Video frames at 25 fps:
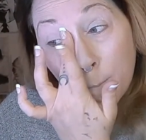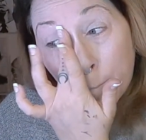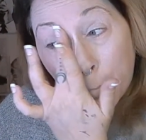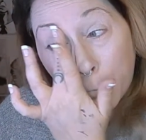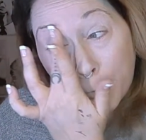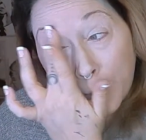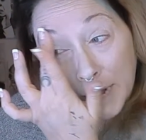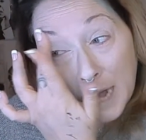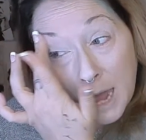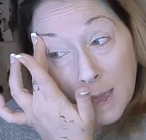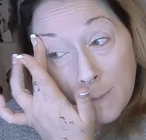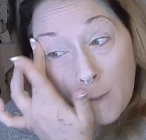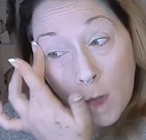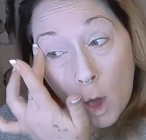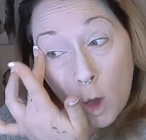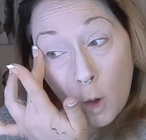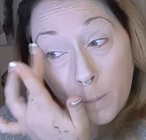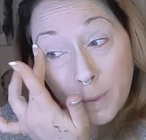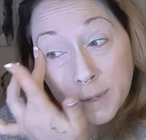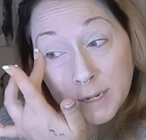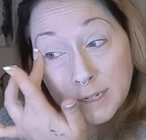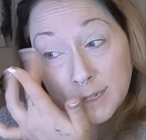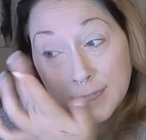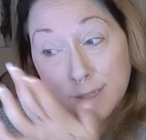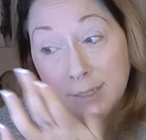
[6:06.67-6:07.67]
But I'm
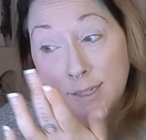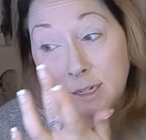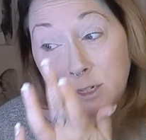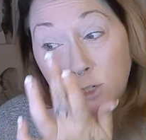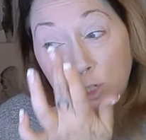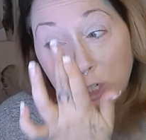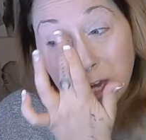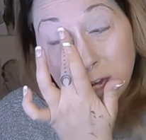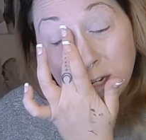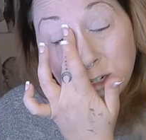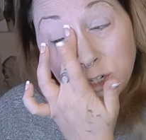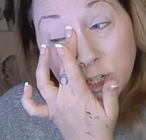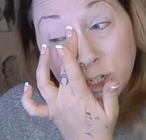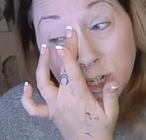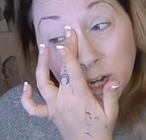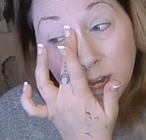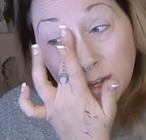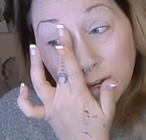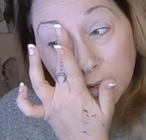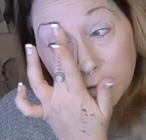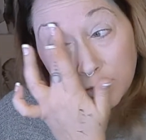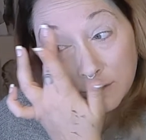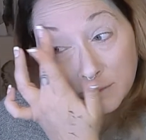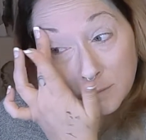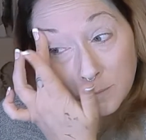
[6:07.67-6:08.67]
open to
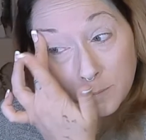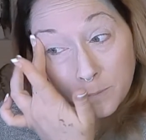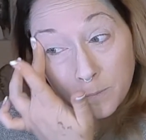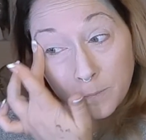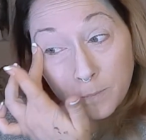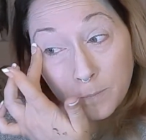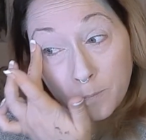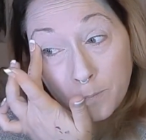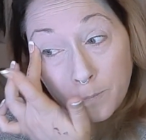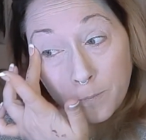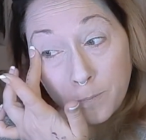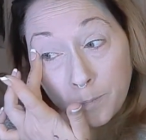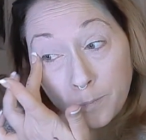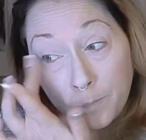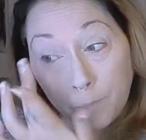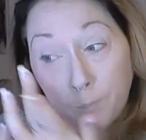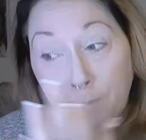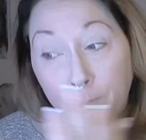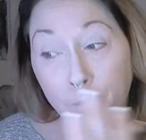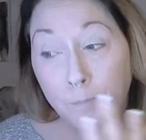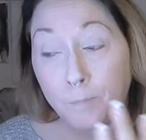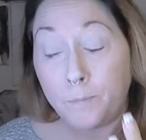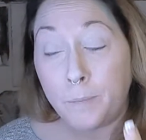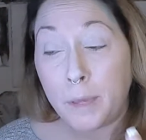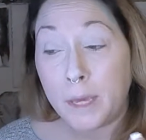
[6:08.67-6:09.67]
suggestion
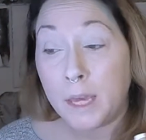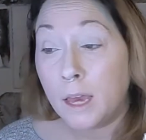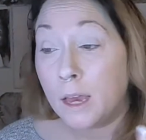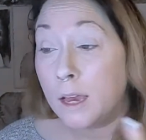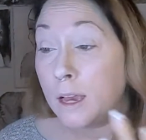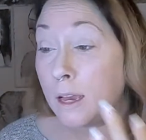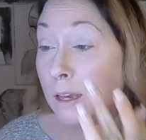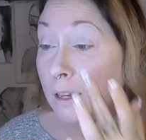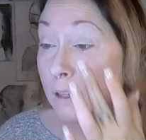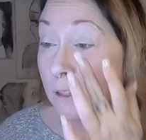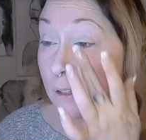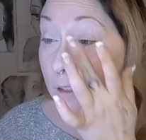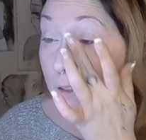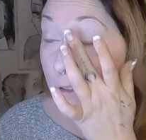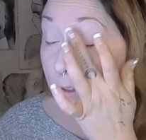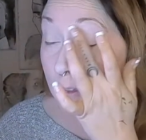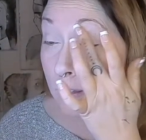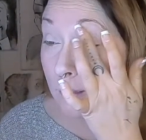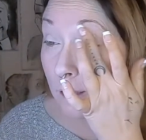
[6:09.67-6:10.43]
because